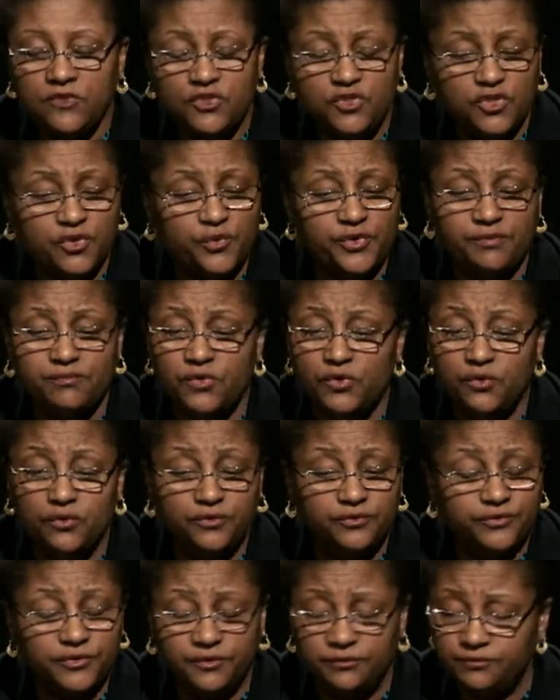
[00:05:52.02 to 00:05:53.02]
to
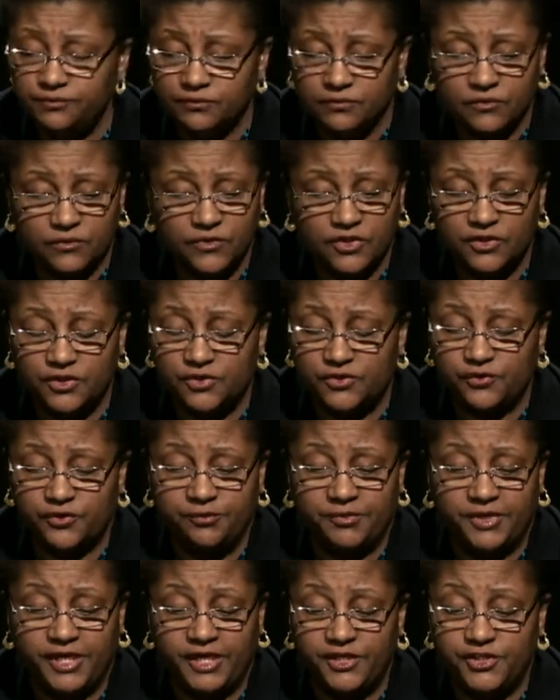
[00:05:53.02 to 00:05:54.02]
remove the
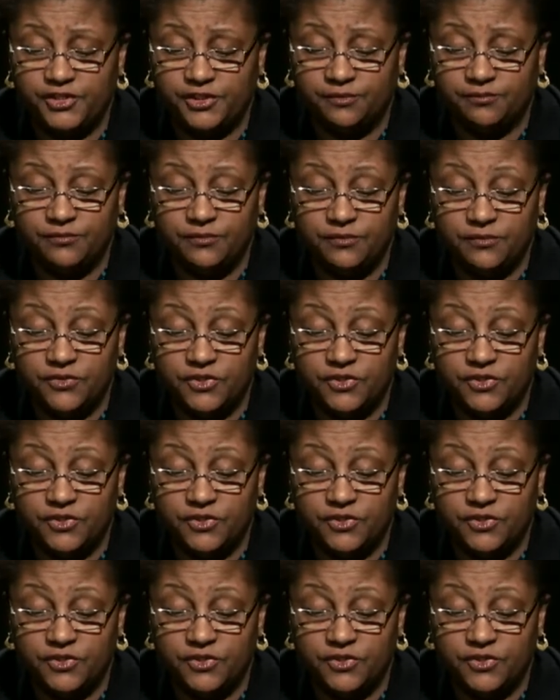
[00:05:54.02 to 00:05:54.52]
discrimination.